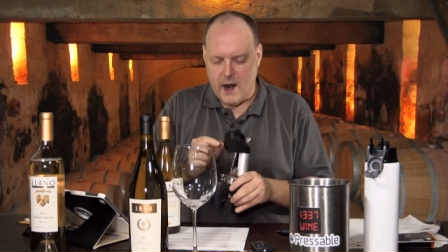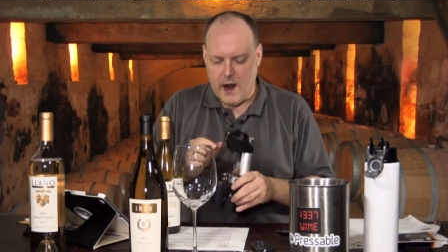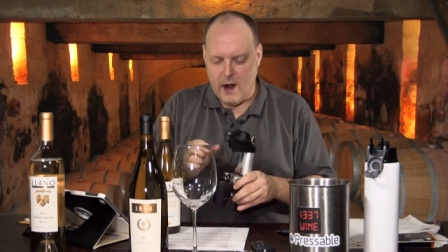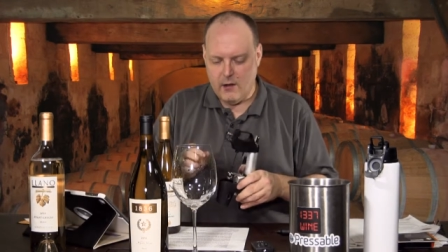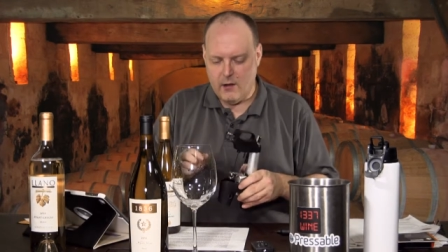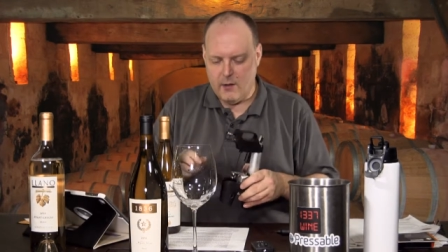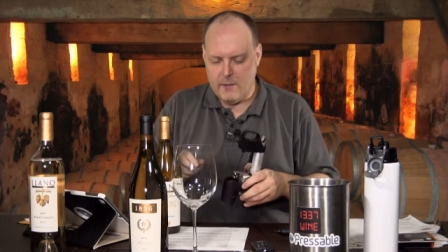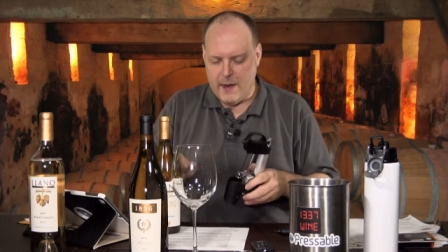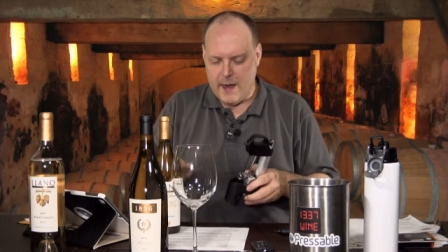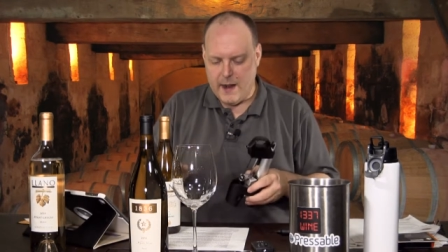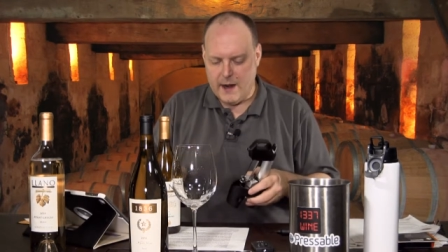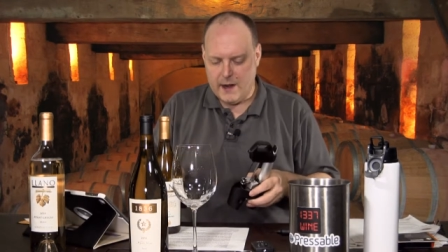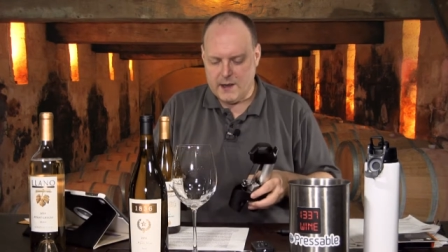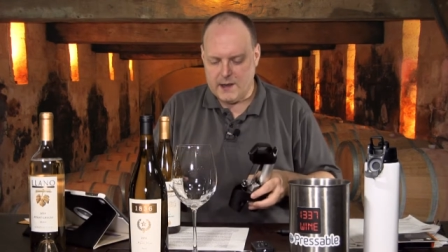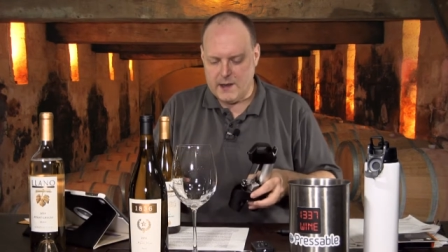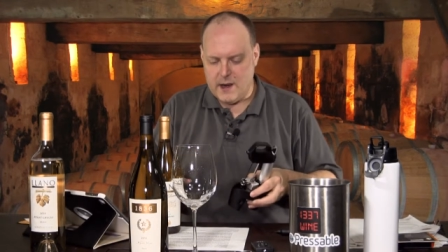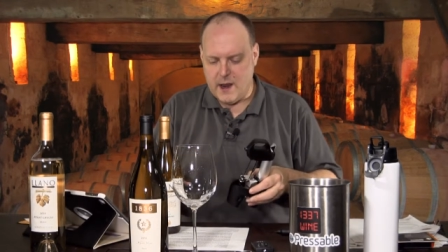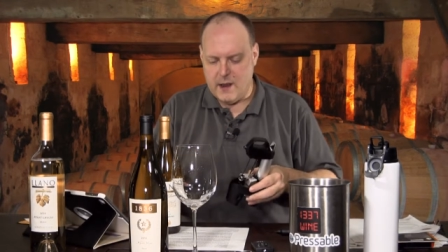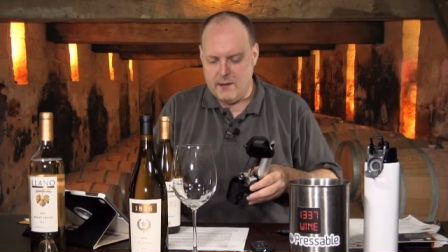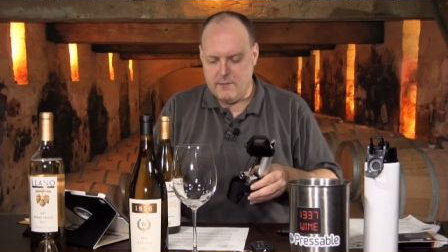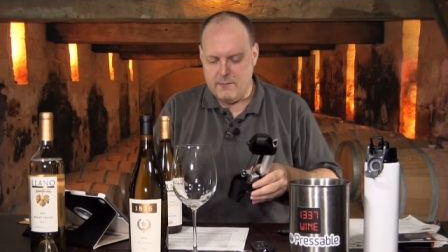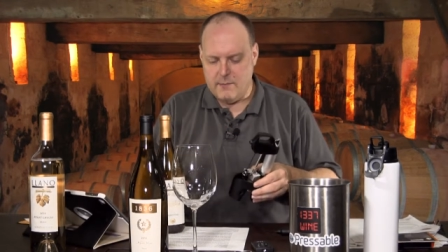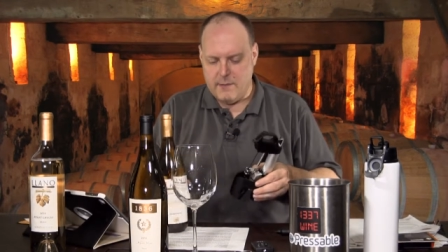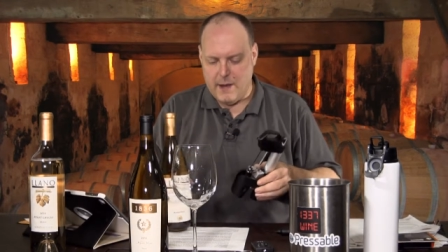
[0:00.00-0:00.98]
aromatics
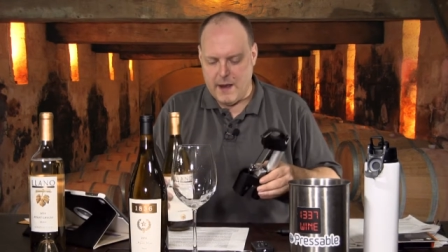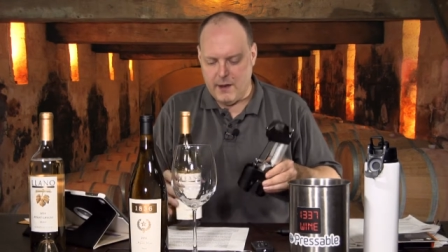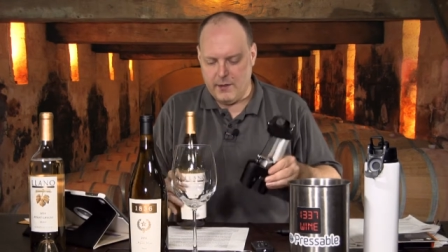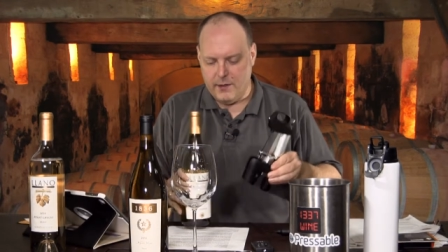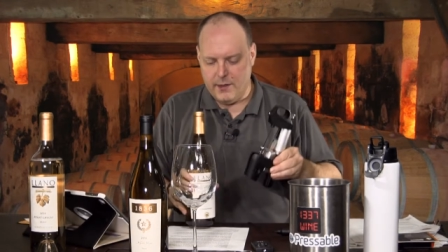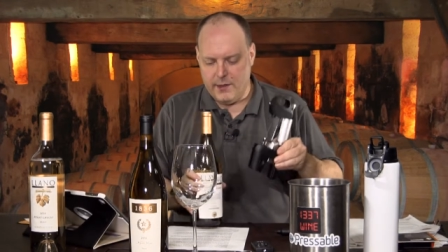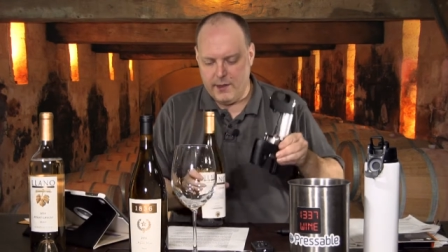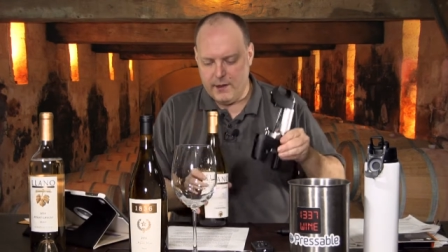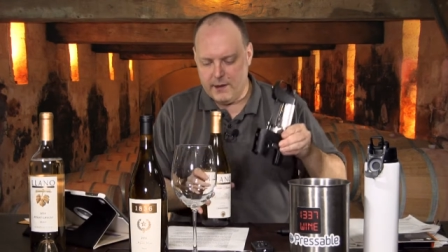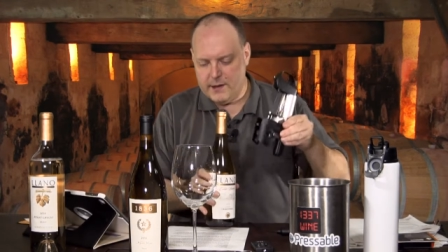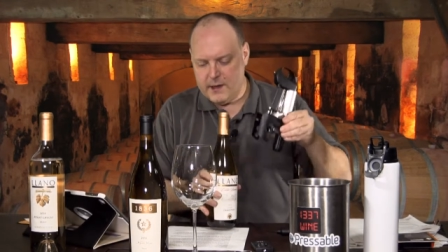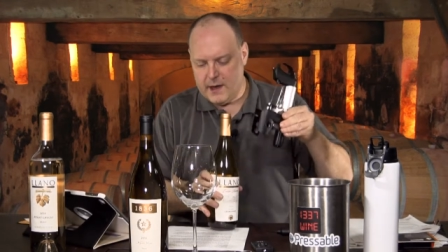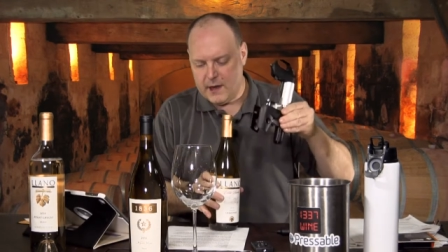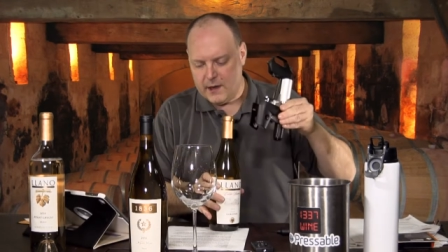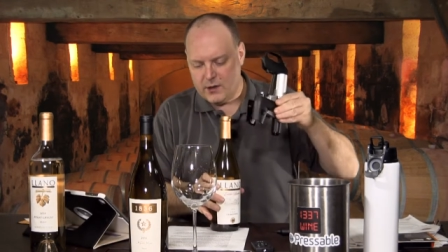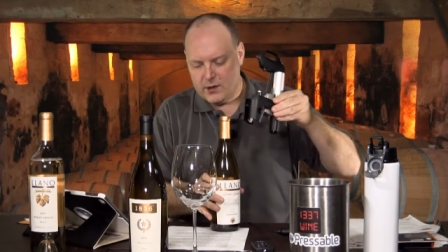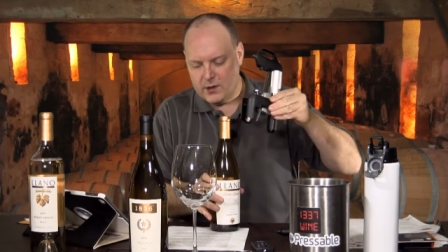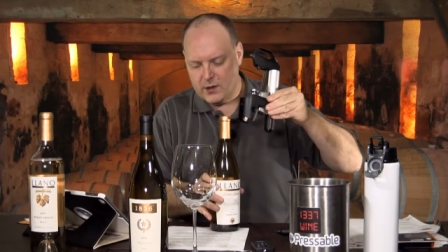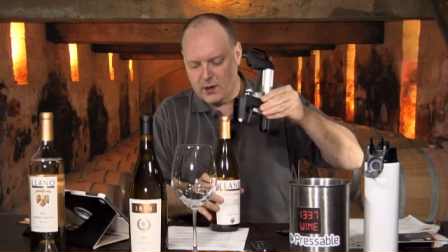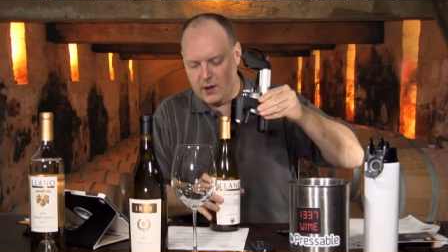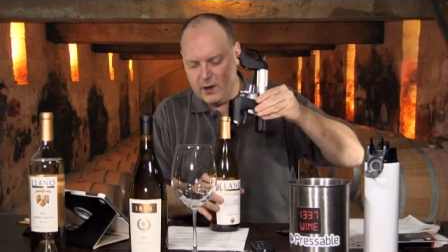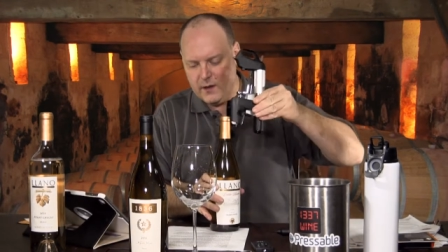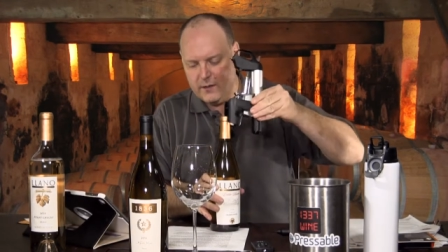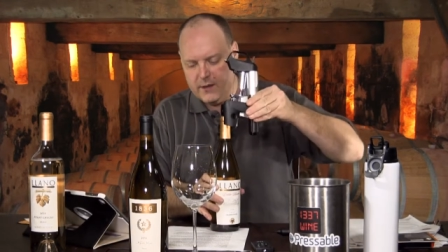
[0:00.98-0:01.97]
and mouth
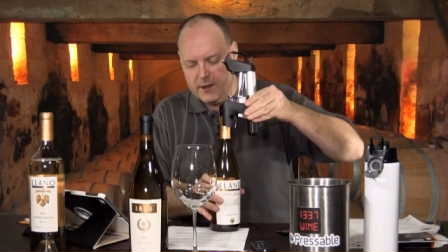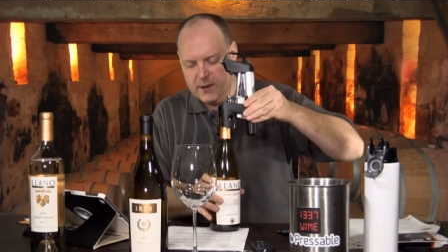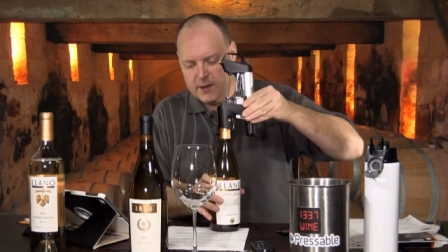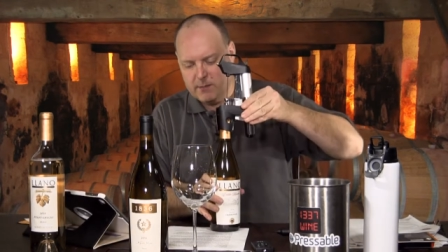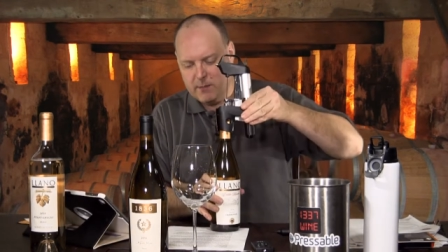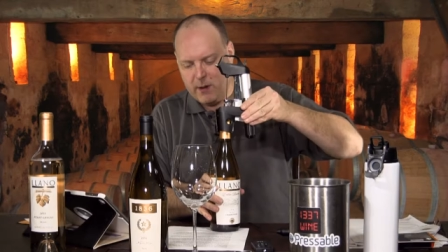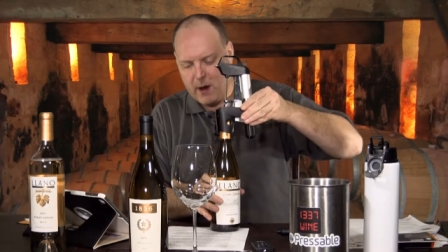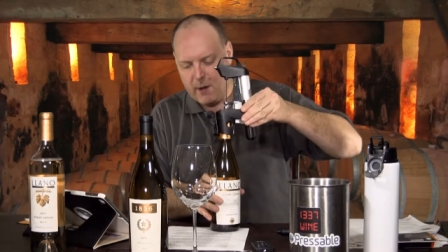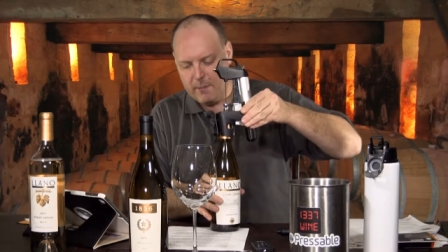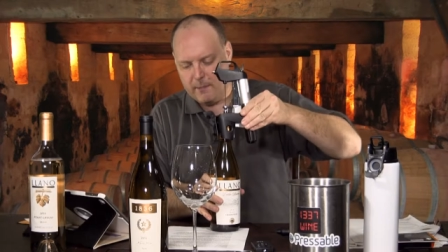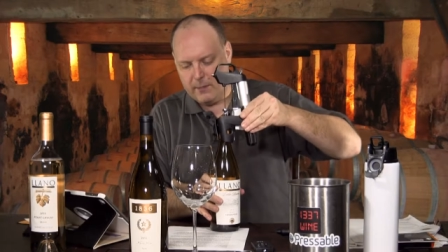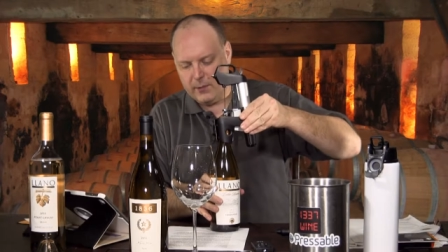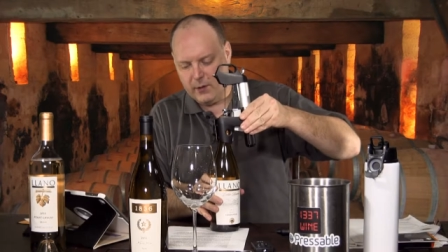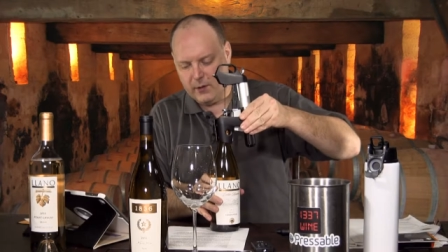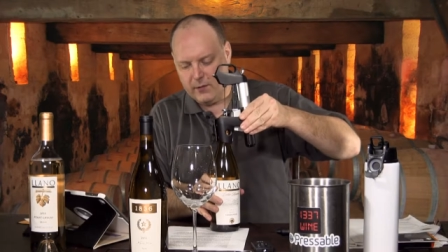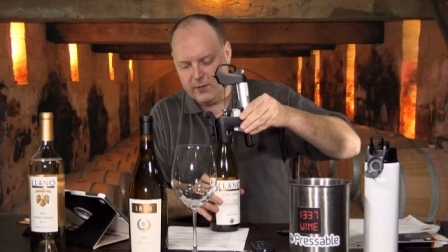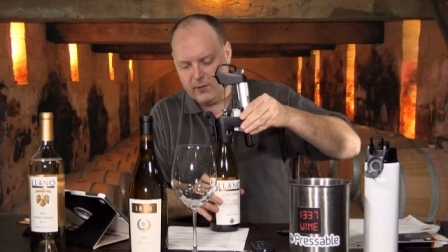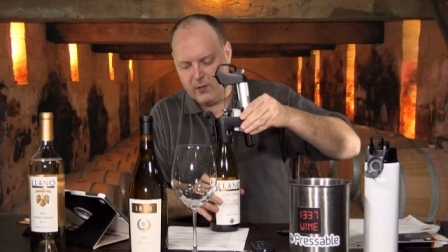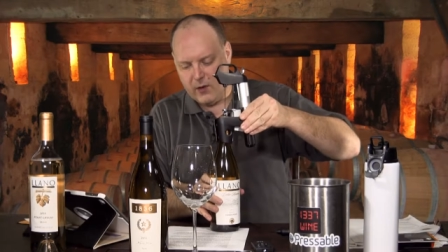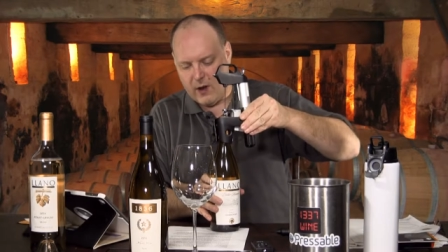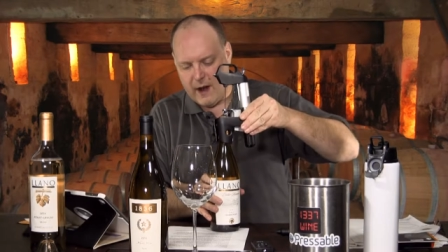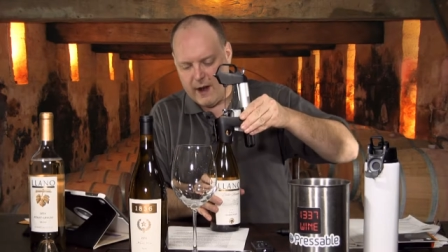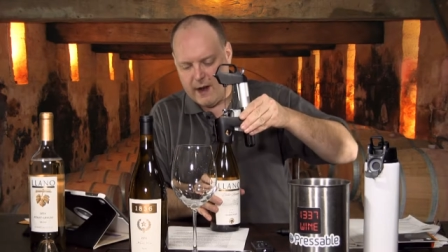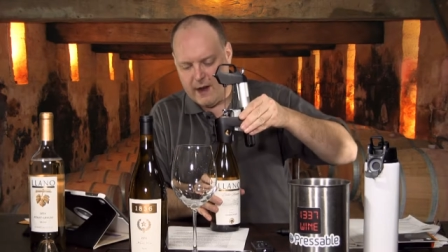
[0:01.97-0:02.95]
texture of this popular
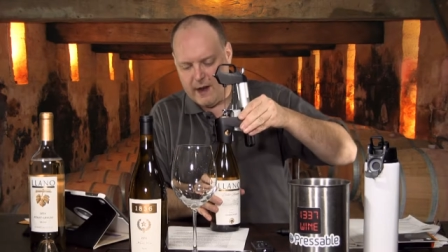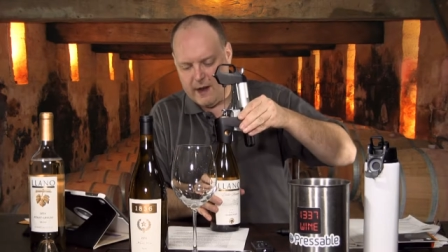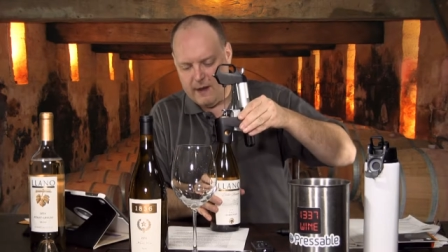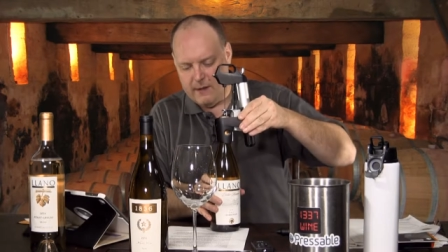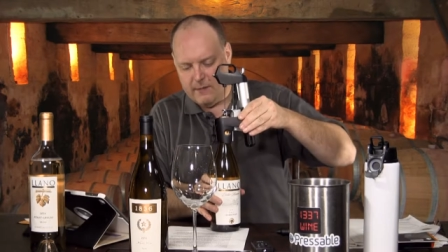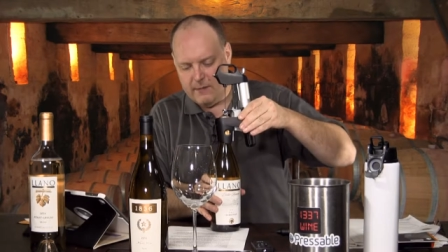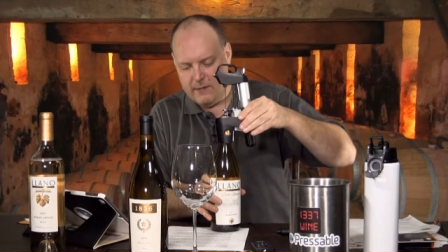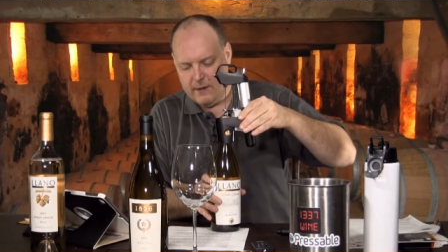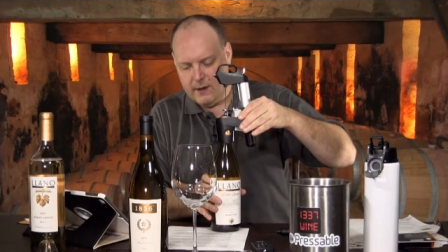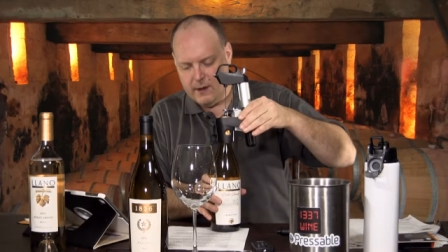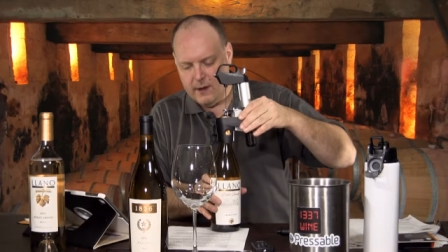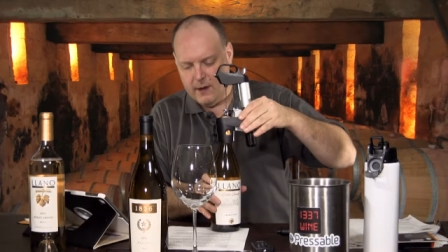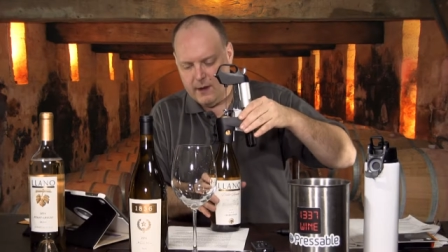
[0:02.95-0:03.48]
variety.